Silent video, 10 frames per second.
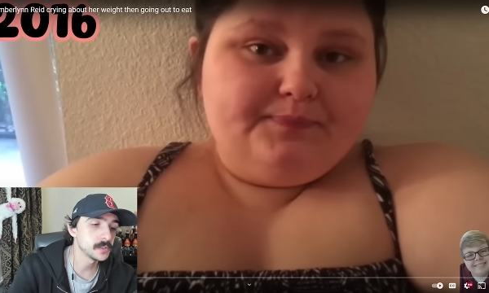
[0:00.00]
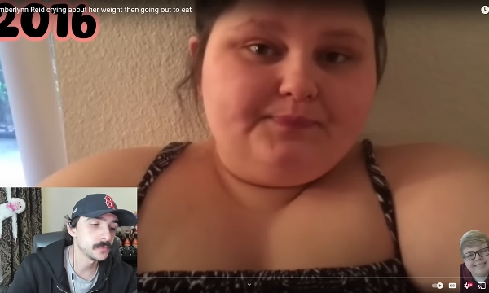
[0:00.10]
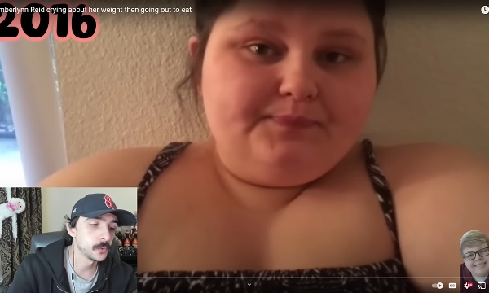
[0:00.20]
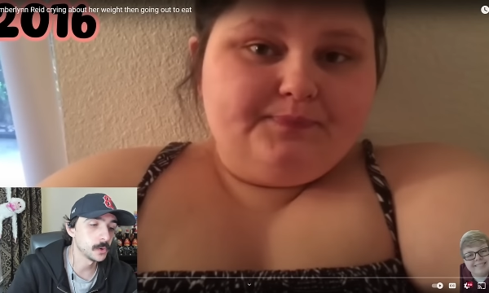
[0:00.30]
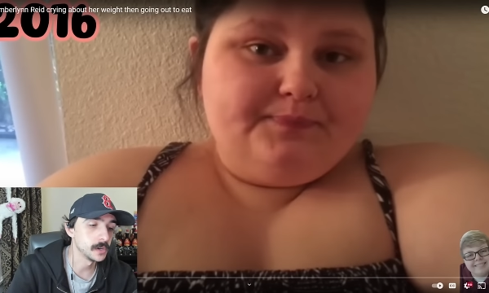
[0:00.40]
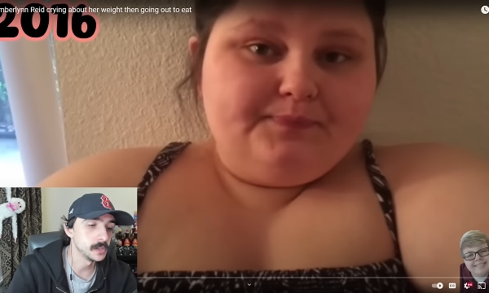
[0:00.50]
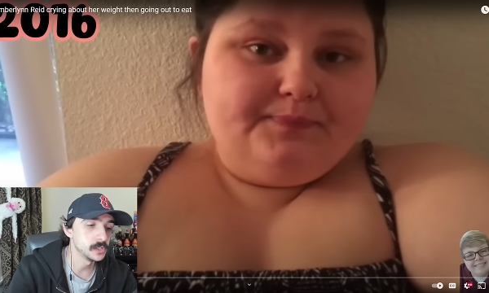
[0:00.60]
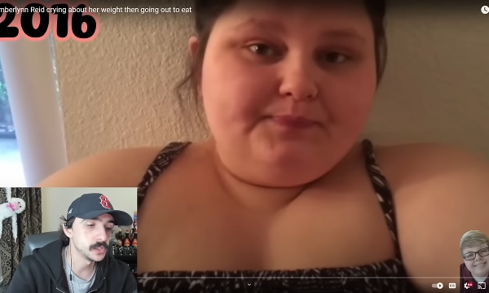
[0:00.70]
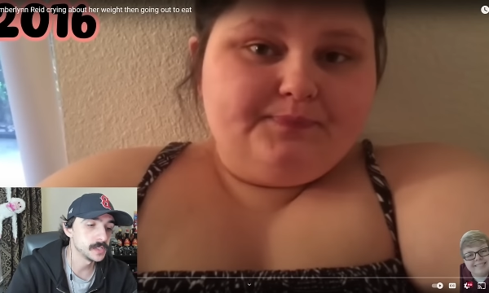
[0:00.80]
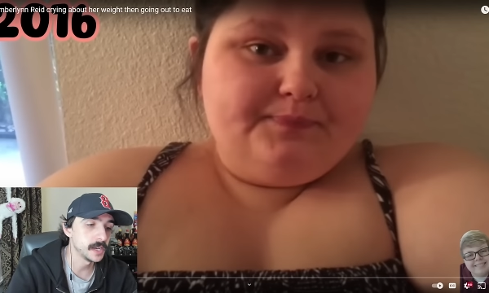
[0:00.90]
Speaker 1: for
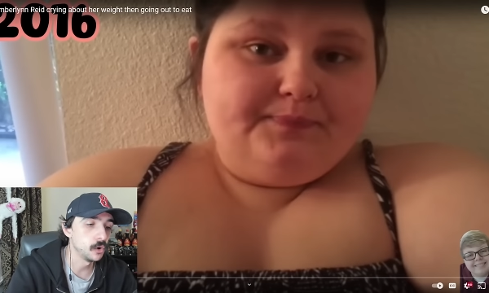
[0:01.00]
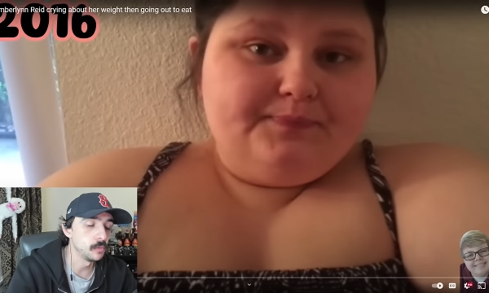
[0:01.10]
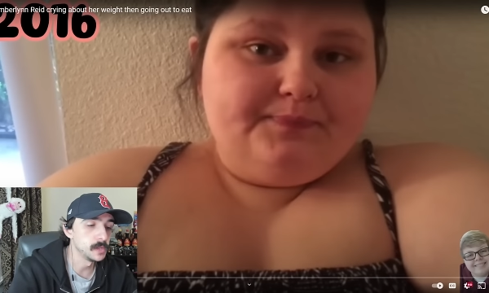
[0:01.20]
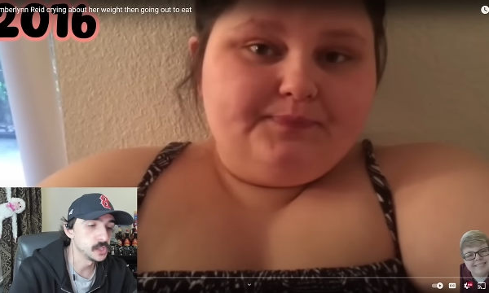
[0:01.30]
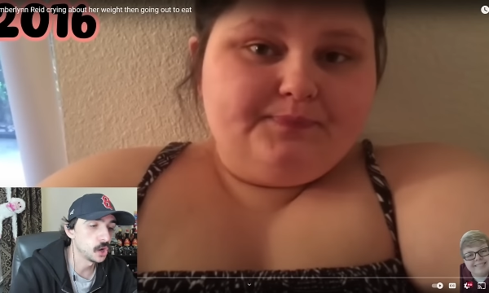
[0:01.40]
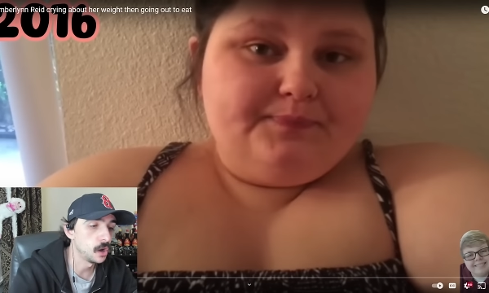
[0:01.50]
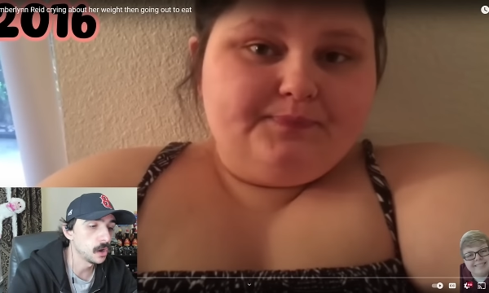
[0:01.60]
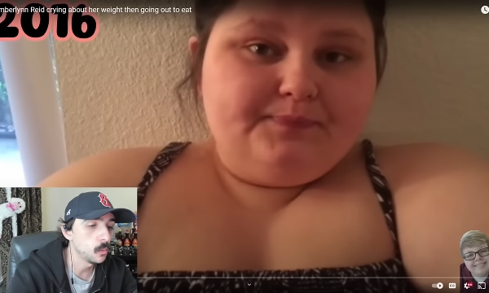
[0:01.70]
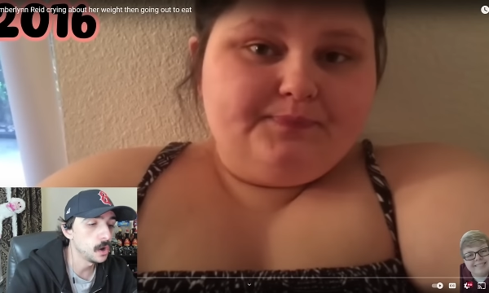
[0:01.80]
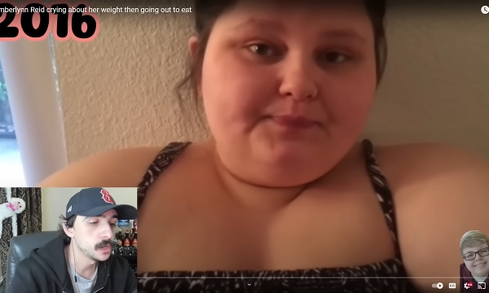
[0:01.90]
just saying a whole bunch of
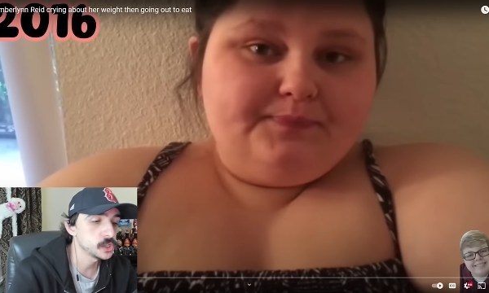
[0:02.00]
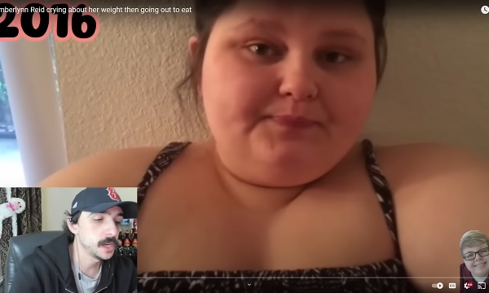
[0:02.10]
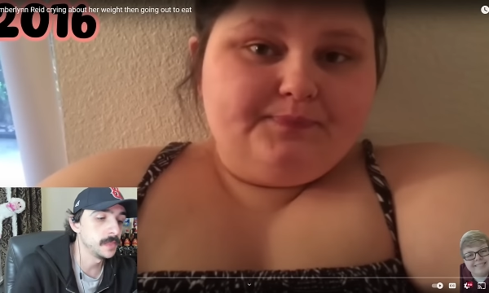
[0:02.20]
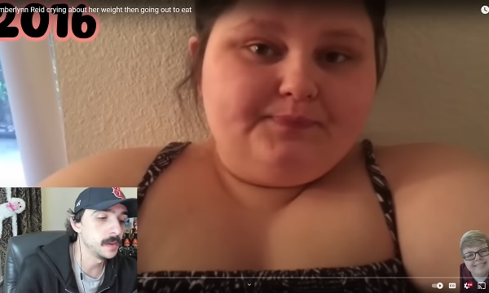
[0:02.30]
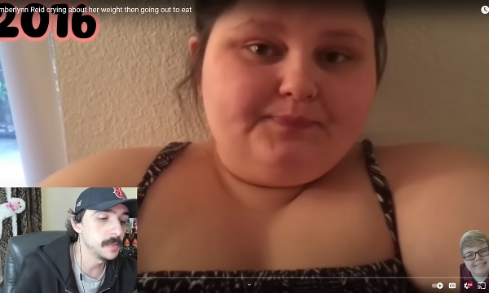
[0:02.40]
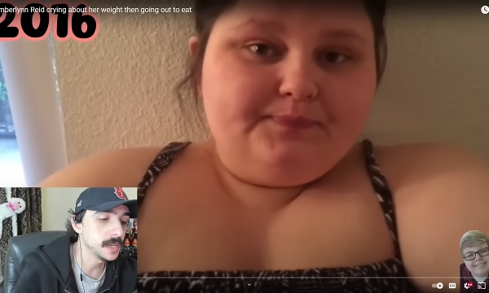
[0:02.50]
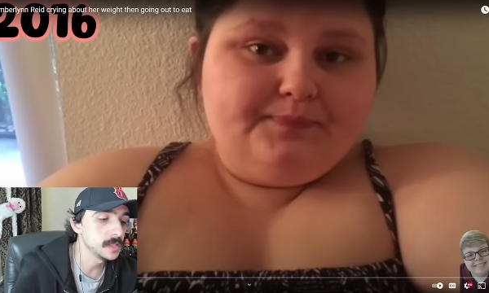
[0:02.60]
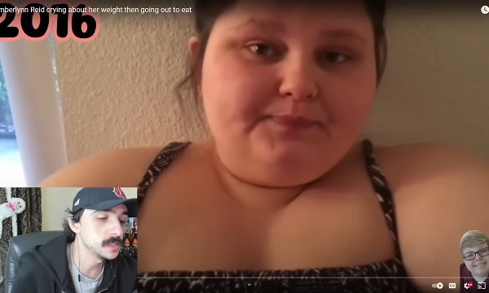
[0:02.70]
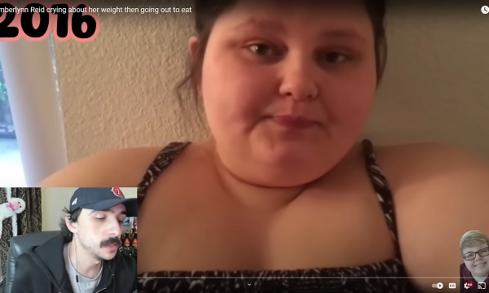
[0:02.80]
hogwash and then making it seem